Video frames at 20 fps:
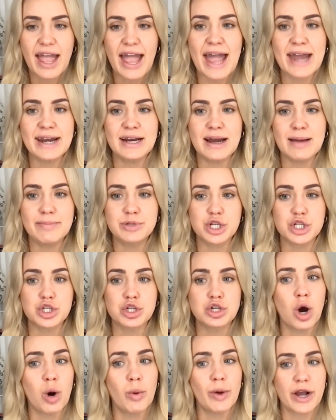ended up
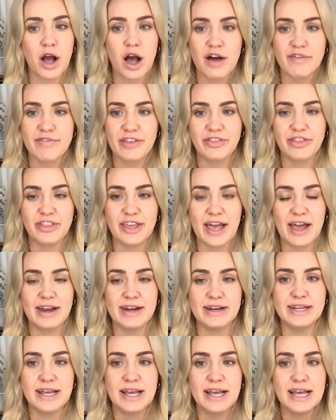just going off at the
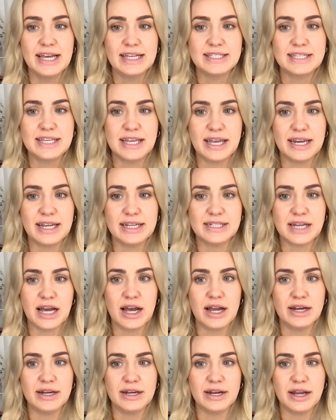end to get it
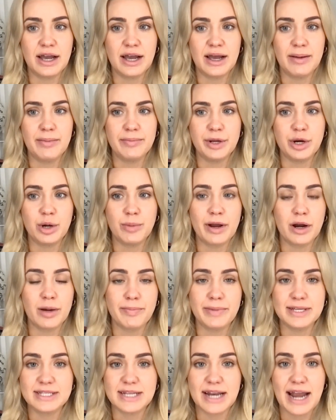done. Merritt
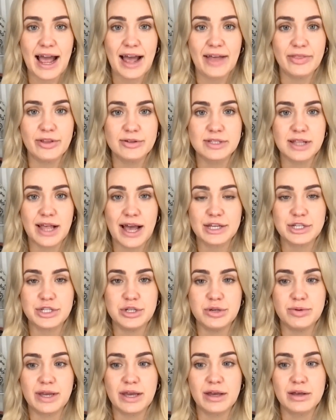Beeson had those last
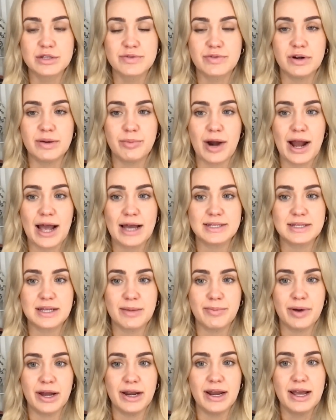2 kills for
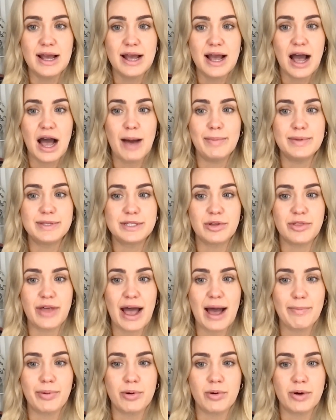Nebraska. But up until
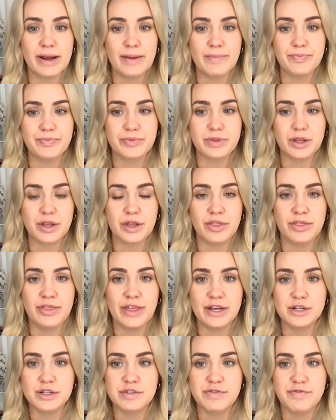that point, they
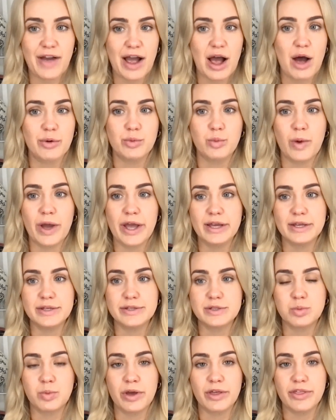just found
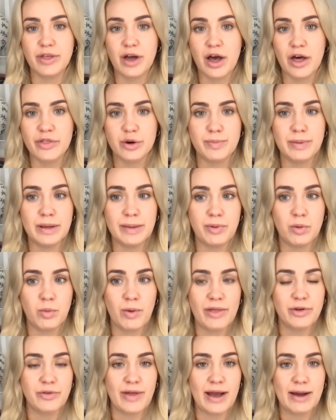ways with other people,
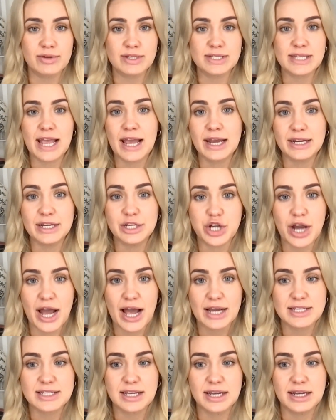whether that was Andy
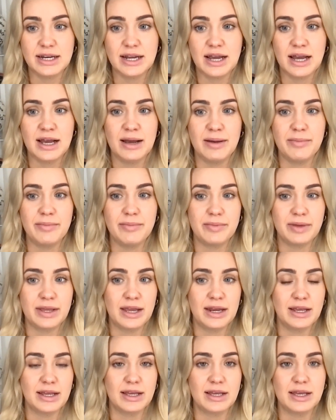Jackson
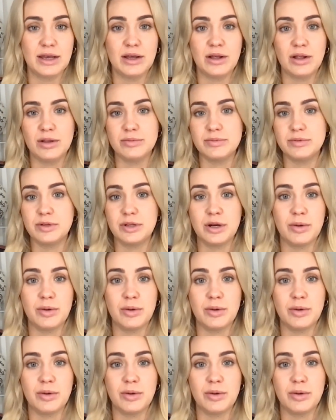getting a kill,